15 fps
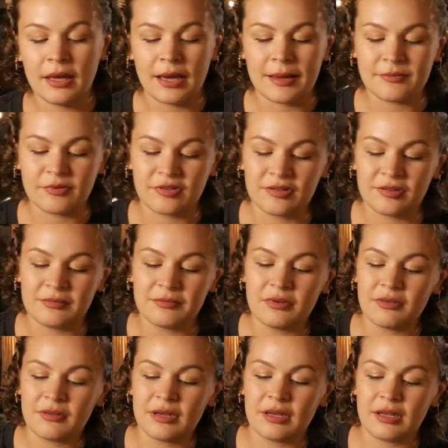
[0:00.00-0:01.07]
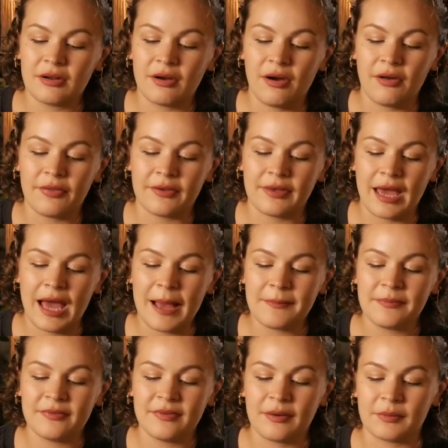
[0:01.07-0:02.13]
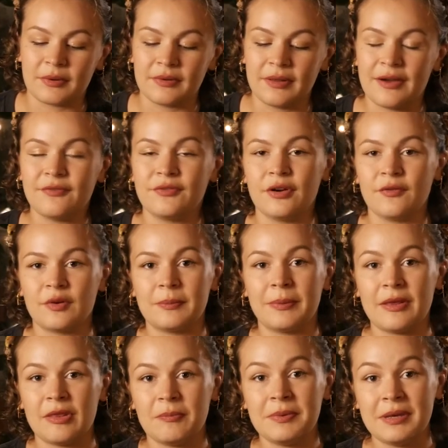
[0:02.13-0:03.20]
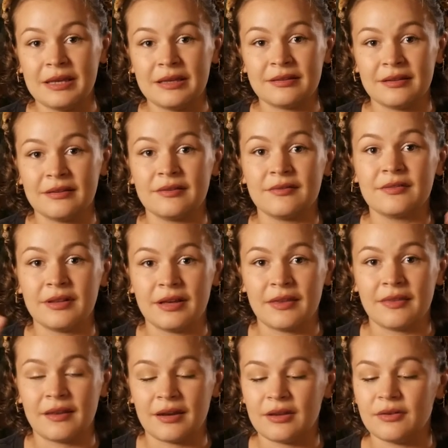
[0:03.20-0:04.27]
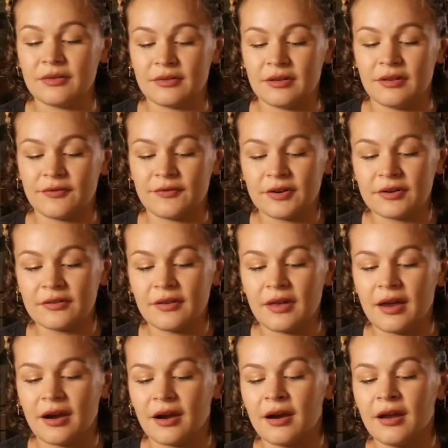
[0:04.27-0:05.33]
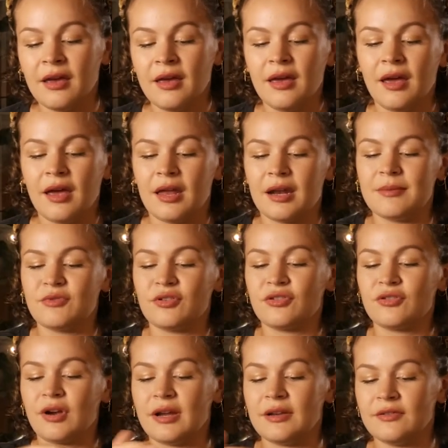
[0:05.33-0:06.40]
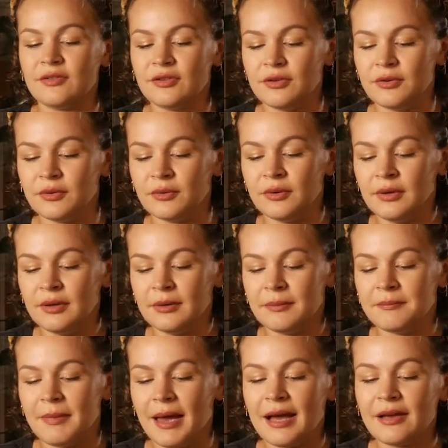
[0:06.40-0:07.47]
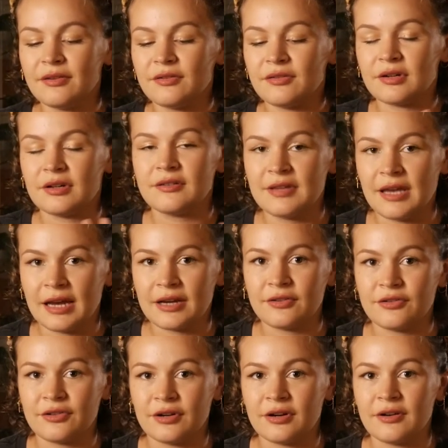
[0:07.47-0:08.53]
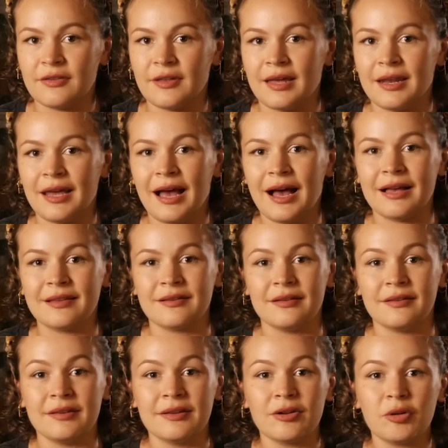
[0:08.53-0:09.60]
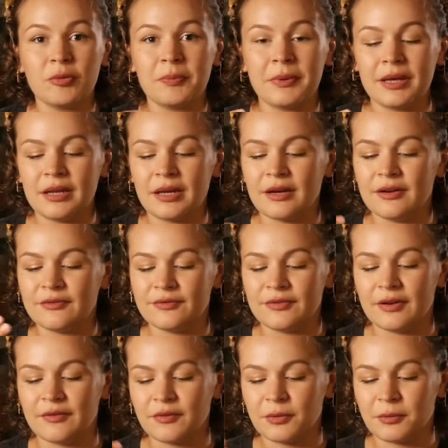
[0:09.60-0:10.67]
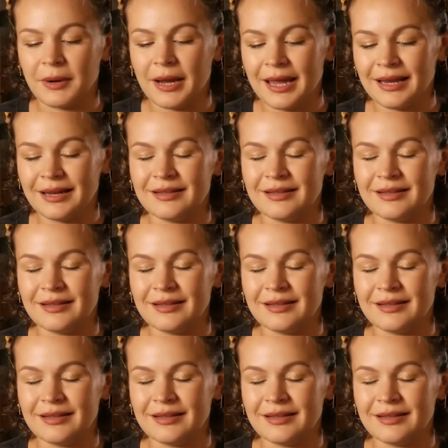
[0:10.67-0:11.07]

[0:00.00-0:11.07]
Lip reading: I'm just smoothing in all the gaps that were left over by the pieces of clay that I used in the first layer, and I'm just trying to master a texture that has a little bit of grain.